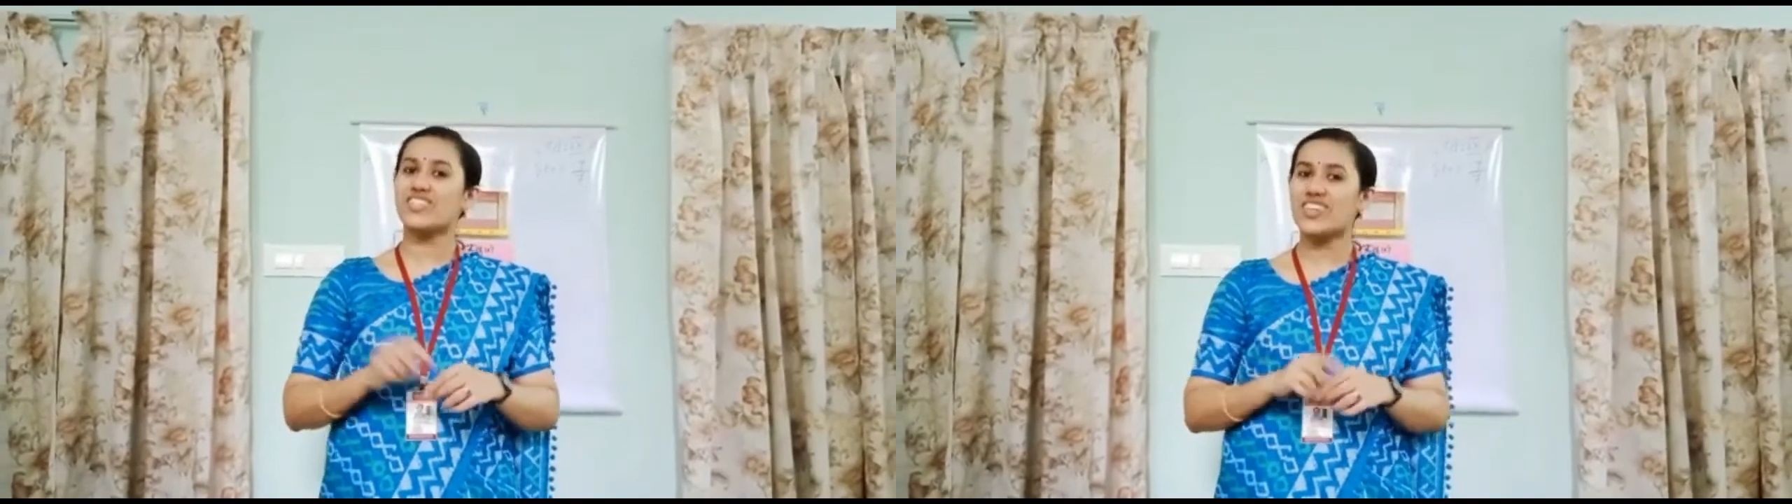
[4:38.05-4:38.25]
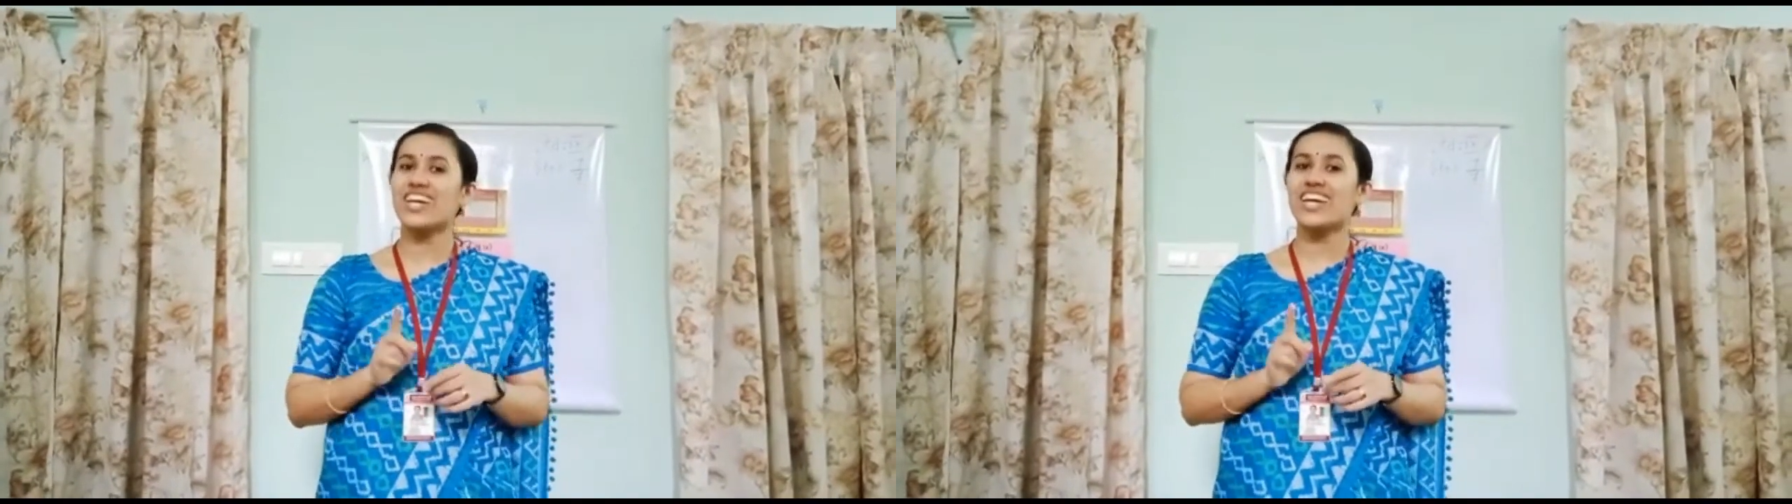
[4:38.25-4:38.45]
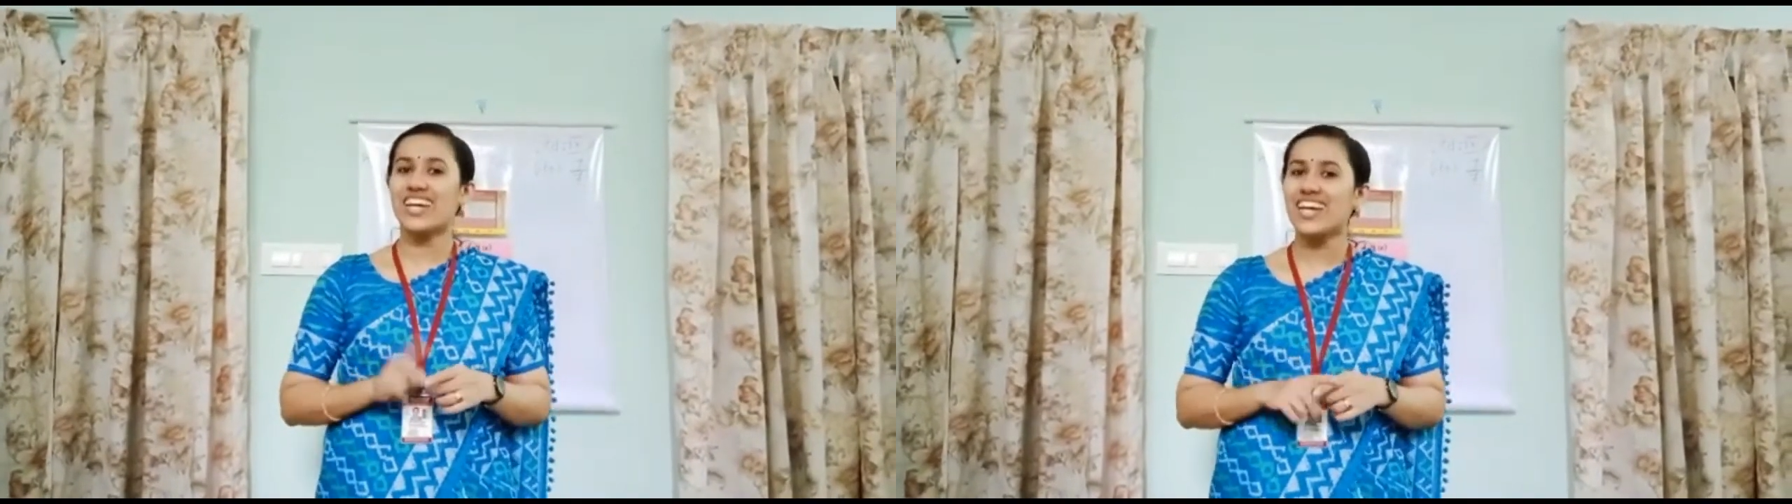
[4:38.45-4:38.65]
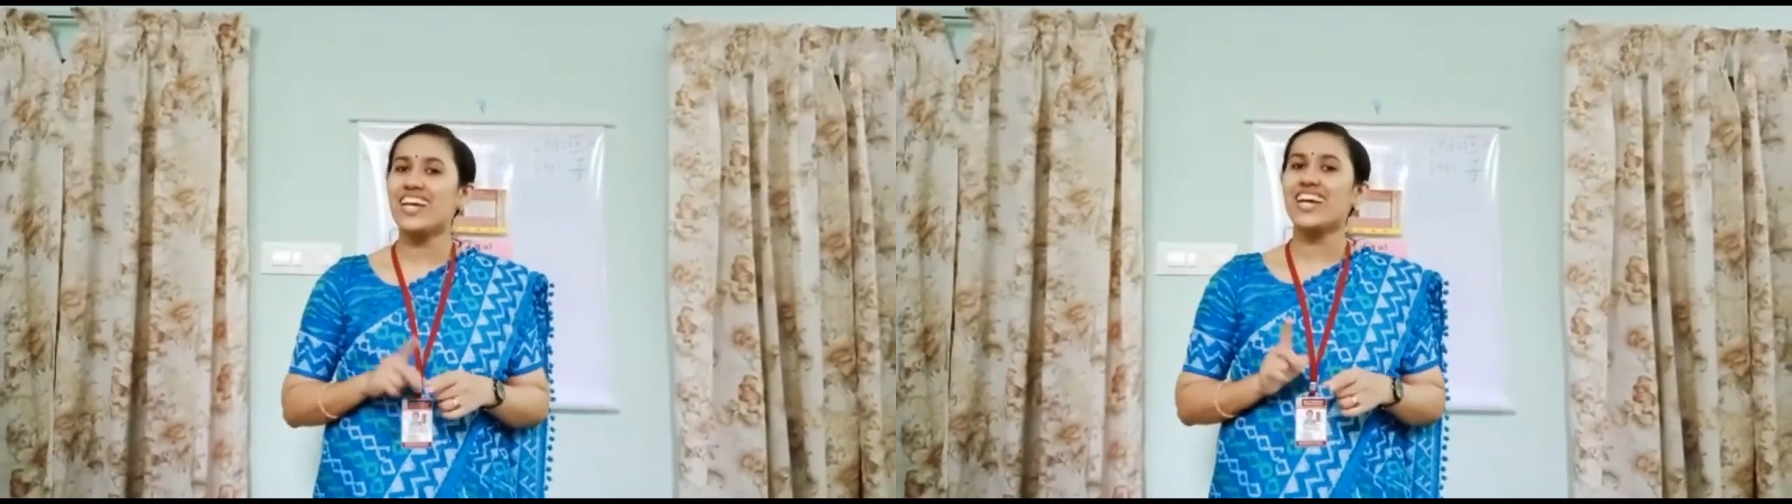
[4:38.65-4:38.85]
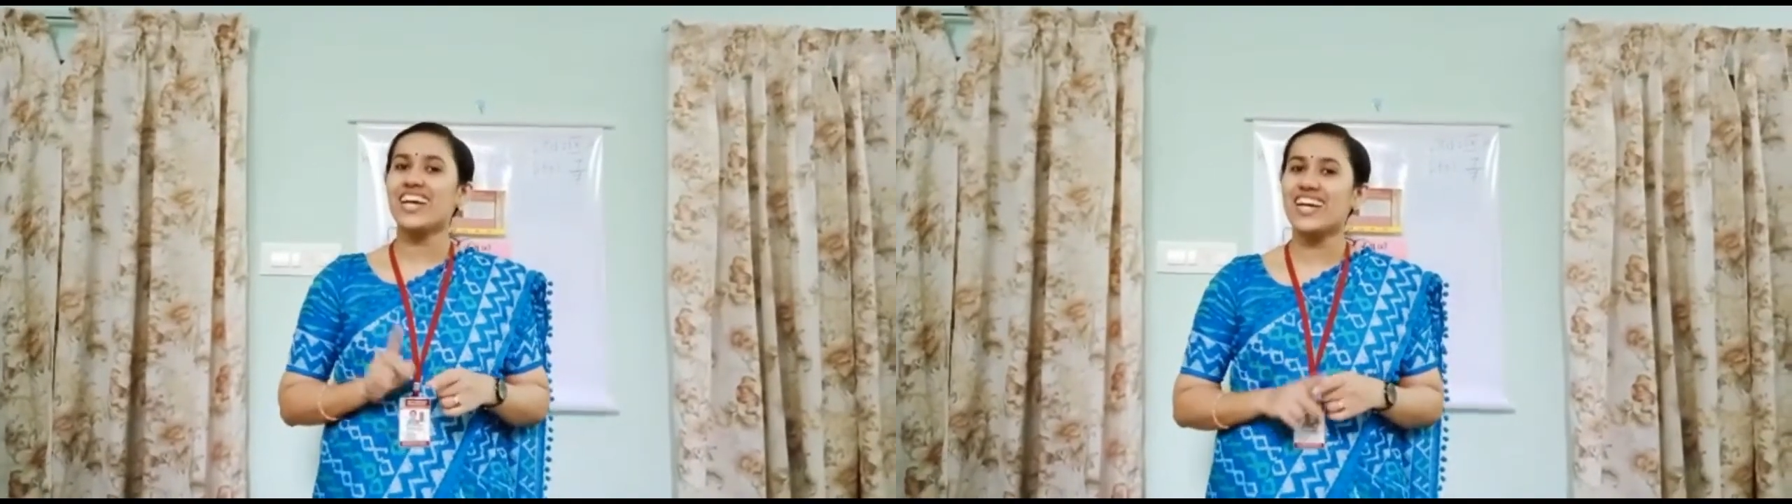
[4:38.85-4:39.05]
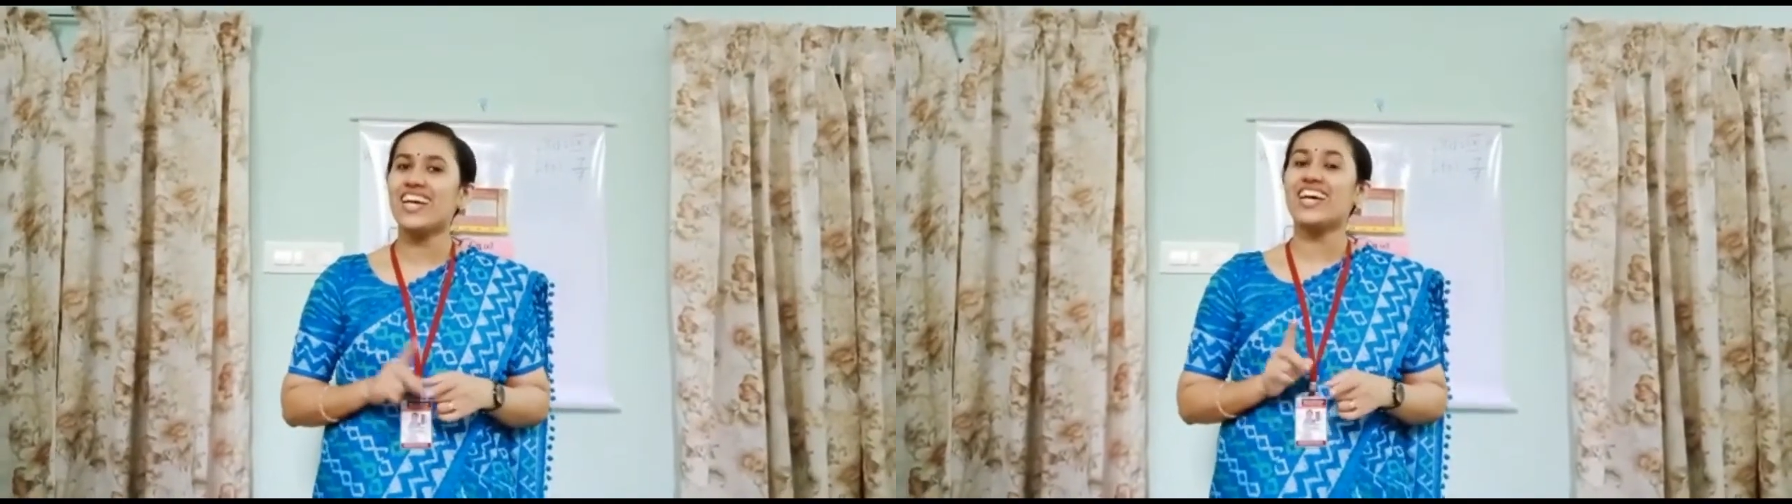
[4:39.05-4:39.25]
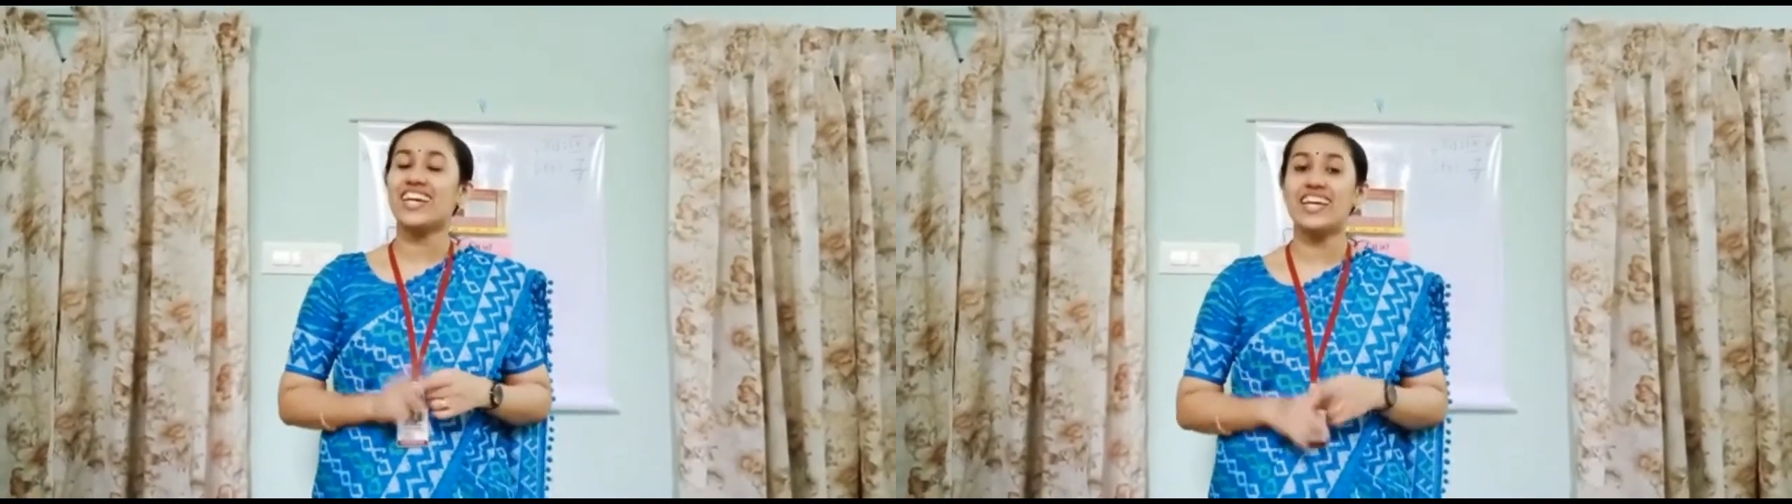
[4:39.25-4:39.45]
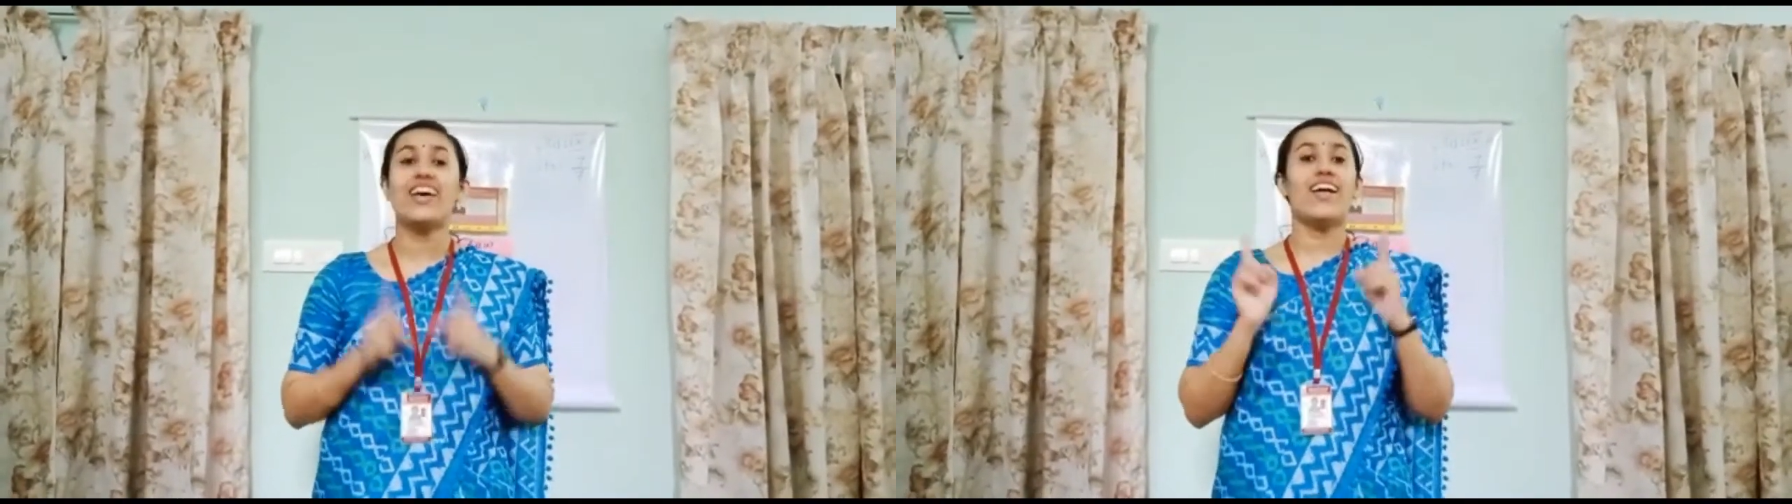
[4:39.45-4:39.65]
thread,